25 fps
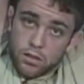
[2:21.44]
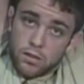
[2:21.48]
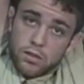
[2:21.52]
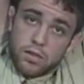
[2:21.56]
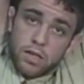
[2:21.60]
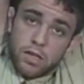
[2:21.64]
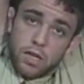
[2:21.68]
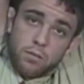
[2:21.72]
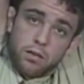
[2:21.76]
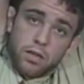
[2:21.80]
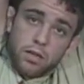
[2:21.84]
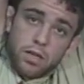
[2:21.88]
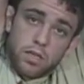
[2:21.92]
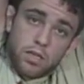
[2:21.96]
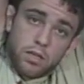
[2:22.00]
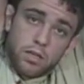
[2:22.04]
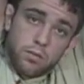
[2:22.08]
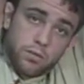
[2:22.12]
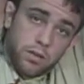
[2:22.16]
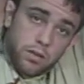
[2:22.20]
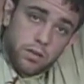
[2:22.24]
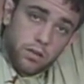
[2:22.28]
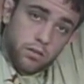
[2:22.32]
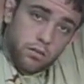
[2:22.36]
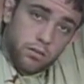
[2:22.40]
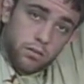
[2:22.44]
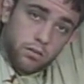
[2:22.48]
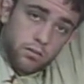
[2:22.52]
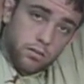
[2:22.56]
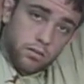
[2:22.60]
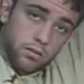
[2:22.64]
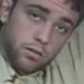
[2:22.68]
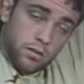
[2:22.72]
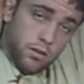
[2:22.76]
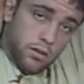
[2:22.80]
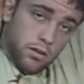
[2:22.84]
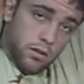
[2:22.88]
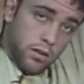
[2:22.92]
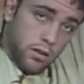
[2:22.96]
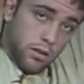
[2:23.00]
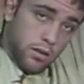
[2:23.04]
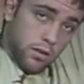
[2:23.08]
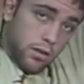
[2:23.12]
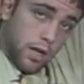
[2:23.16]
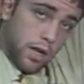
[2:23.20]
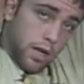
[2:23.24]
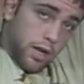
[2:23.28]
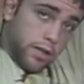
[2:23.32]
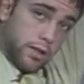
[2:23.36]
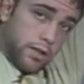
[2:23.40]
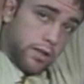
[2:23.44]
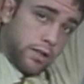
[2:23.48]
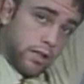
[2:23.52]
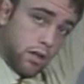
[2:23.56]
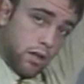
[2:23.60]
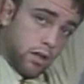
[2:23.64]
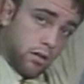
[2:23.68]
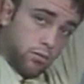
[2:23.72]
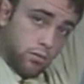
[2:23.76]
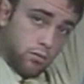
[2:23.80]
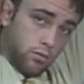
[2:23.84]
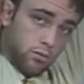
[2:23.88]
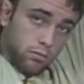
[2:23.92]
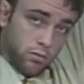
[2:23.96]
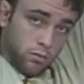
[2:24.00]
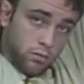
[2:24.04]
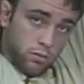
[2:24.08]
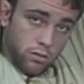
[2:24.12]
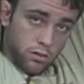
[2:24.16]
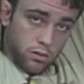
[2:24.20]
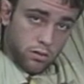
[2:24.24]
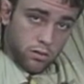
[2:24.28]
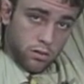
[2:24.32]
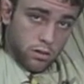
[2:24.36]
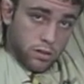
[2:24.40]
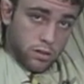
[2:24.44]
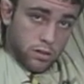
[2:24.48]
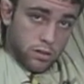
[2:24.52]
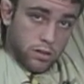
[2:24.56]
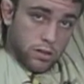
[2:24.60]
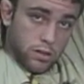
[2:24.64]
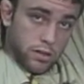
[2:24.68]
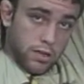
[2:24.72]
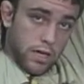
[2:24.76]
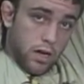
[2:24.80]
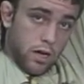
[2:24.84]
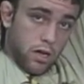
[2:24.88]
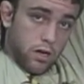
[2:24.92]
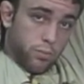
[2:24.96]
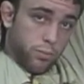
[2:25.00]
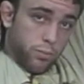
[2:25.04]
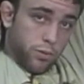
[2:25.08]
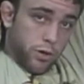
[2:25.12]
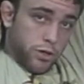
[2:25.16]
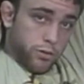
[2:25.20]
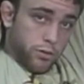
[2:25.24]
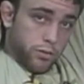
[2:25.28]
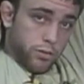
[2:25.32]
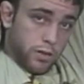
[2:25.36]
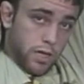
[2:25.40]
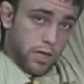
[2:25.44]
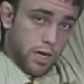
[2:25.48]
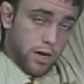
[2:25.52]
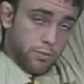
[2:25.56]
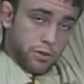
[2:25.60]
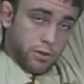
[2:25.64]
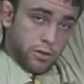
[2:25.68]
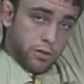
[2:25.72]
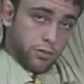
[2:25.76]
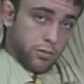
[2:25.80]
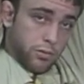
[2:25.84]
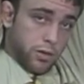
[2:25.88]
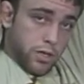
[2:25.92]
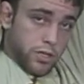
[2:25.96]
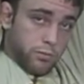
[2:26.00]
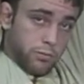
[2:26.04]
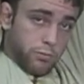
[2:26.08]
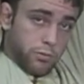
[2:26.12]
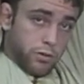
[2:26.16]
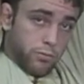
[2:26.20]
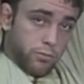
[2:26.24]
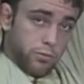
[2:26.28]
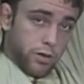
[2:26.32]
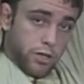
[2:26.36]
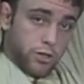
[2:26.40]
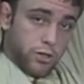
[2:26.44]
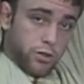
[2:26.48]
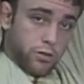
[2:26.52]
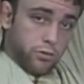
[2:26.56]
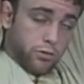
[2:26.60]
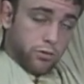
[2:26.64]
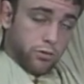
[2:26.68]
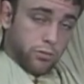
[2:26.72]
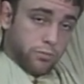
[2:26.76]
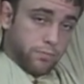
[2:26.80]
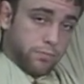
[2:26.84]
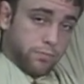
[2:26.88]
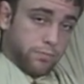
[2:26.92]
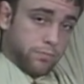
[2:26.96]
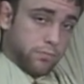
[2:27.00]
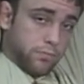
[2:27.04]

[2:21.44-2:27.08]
Same concept here, lock in the elbow, counter pressure in the opposite direction with the right shoulder.